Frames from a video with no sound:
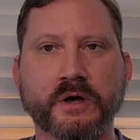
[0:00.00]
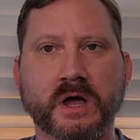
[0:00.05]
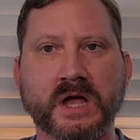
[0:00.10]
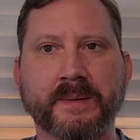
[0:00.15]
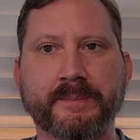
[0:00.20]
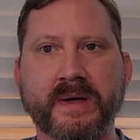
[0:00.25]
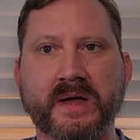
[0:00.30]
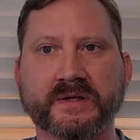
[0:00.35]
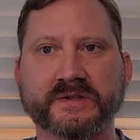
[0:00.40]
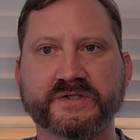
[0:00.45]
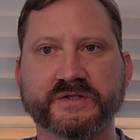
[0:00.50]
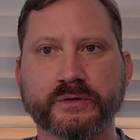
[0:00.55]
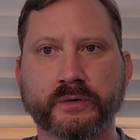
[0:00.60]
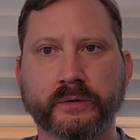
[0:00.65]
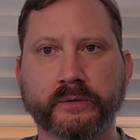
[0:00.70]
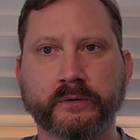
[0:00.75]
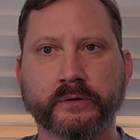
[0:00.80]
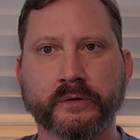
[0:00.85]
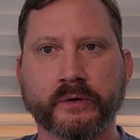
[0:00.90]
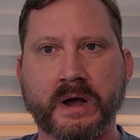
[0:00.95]
talk about
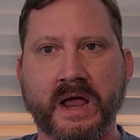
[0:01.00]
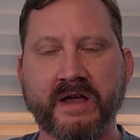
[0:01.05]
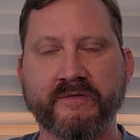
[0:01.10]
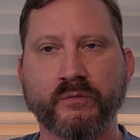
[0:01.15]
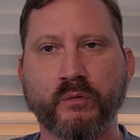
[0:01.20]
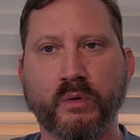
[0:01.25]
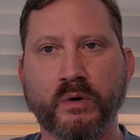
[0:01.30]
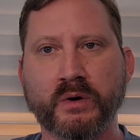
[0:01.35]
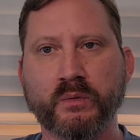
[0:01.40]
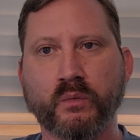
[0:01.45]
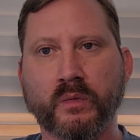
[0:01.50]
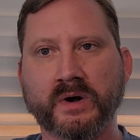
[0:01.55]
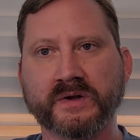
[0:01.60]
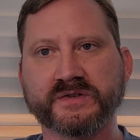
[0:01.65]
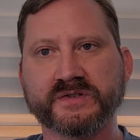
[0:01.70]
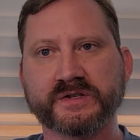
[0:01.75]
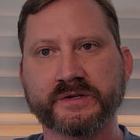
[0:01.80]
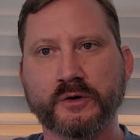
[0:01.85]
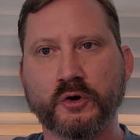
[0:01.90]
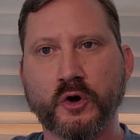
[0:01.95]
solar. Everyone
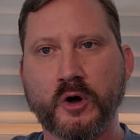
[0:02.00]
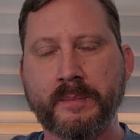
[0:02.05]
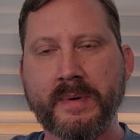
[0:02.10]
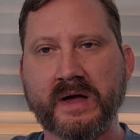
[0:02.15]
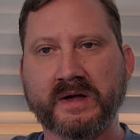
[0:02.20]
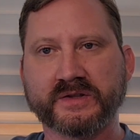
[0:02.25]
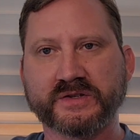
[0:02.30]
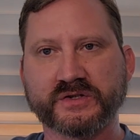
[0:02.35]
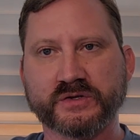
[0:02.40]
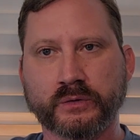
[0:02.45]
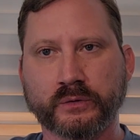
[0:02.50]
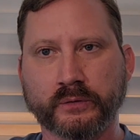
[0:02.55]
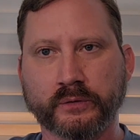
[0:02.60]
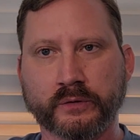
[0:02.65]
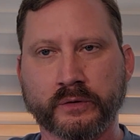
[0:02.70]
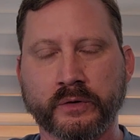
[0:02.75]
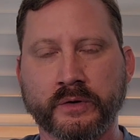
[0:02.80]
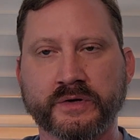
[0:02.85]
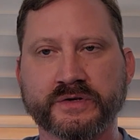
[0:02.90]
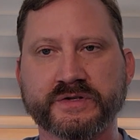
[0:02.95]
wants to know about
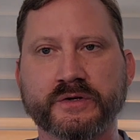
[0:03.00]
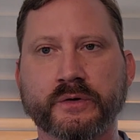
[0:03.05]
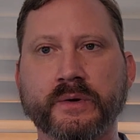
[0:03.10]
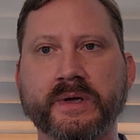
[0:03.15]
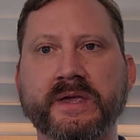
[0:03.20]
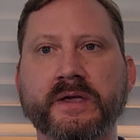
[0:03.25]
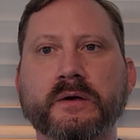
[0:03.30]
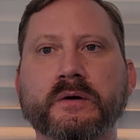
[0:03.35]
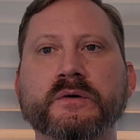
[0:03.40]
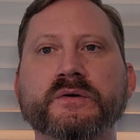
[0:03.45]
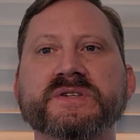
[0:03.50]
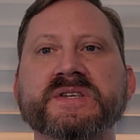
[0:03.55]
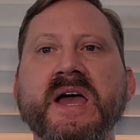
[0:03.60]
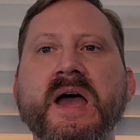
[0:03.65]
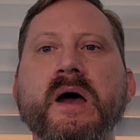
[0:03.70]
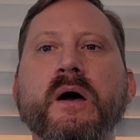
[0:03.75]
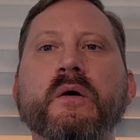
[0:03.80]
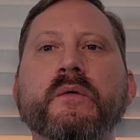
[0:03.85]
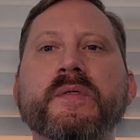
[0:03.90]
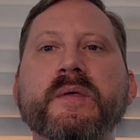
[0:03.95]
solar. So here's
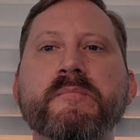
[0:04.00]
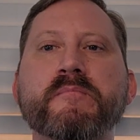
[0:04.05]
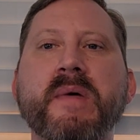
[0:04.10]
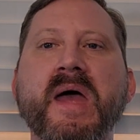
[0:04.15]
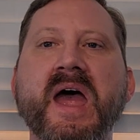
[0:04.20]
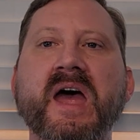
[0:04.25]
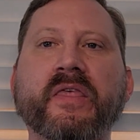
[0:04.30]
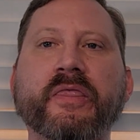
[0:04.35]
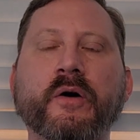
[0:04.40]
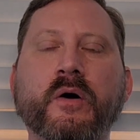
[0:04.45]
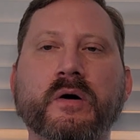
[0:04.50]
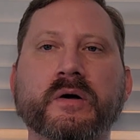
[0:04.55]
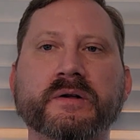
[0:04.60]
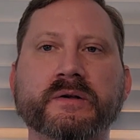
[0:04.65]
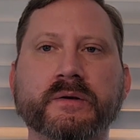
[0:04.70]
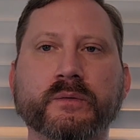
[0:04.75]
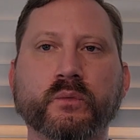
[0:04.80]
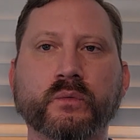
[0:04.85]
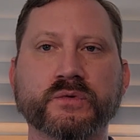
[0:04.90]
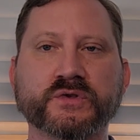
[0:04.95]
how the math
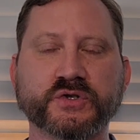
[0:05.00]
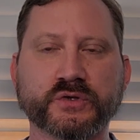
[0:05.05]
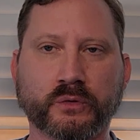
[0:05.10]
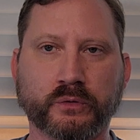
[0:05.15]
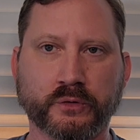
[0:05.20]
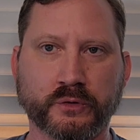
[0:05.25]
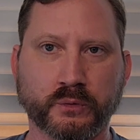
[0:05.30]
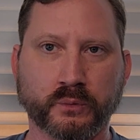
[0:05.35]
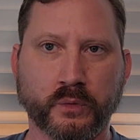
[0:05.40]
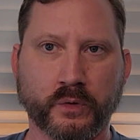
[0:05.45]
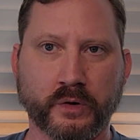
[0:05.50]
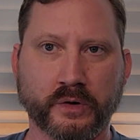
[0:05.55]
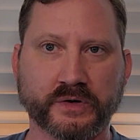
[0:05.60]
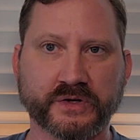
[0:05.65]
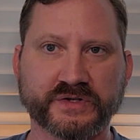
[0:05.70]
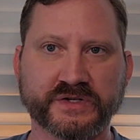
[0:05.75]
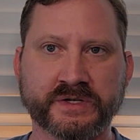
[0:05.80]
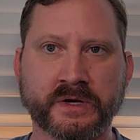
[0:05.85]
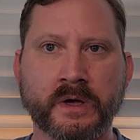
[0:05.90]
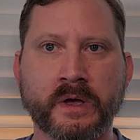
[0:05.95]
on solar
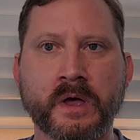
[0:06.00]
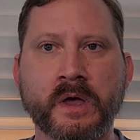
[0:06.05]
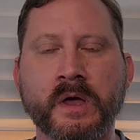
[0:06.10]
works.